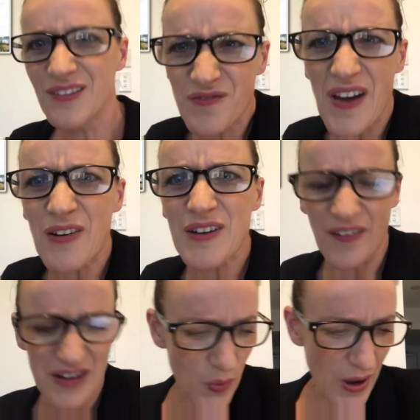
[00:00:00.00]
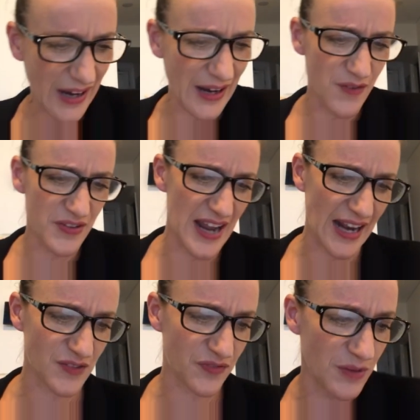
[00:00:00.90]
very, very quickly over the
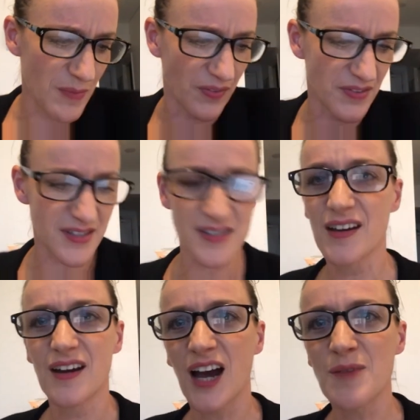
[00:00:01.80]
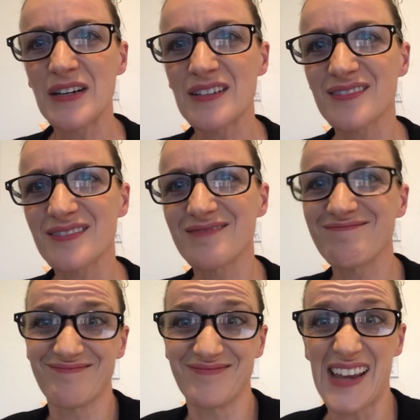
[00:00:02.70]
next few months. I mean,
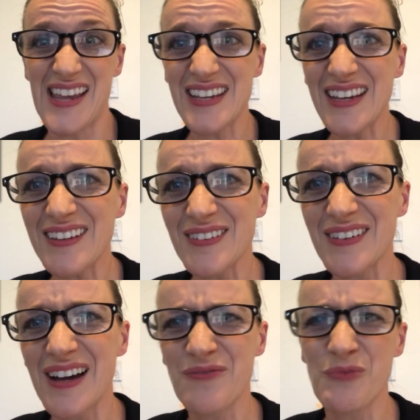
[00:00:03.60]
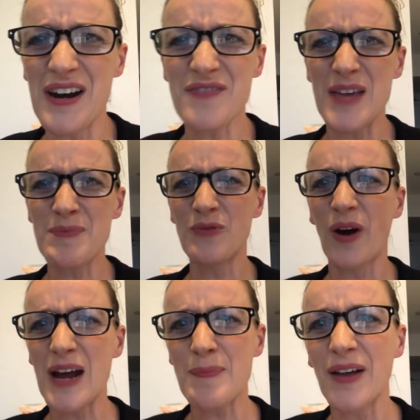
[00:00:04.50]
is it? When have they been
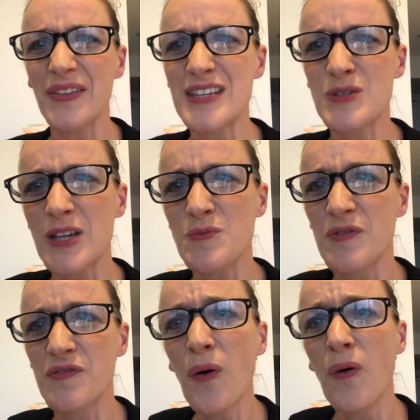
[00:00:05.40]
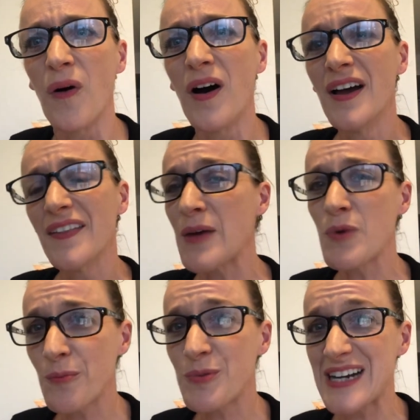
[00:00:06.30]
right about these things before? They
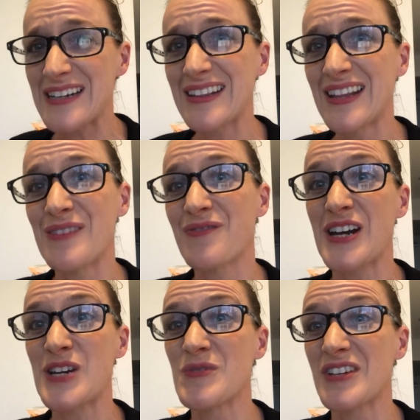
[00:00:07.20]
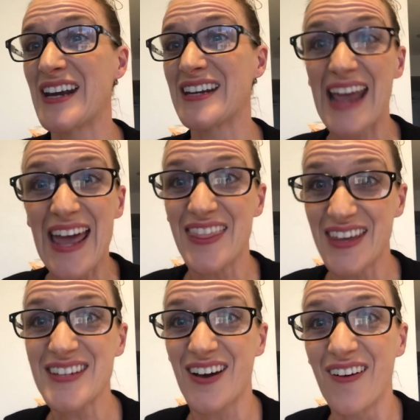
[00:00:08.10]
weren't predicting that inflation was going to get
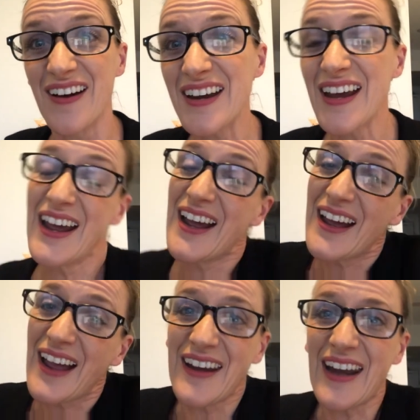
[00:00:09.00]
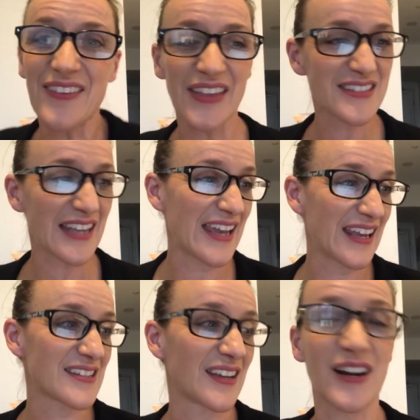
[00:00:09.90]
this high. And now they're saying
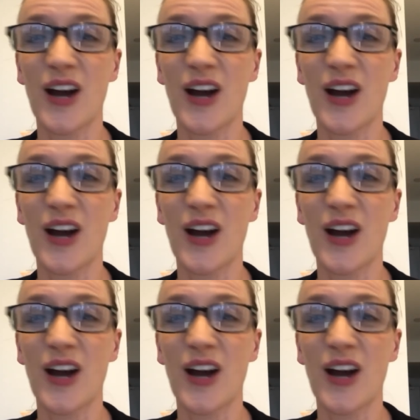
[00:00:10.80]
it's going to